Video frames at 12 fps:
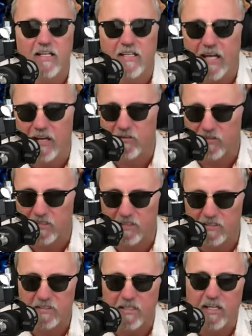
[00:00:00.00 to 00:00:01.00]
tells
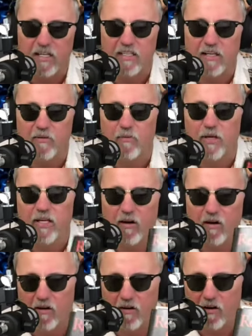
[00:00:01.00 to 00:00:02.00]
us that we
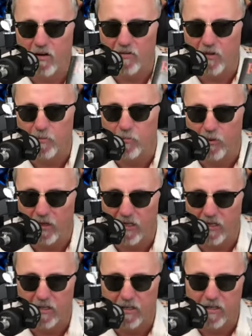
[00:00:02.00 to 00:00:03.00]
are on the
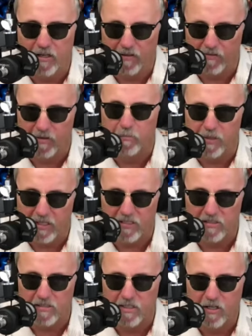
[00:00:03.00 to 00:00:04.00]
brink of the
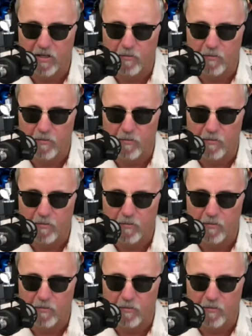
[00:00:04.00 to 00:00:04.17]
beast.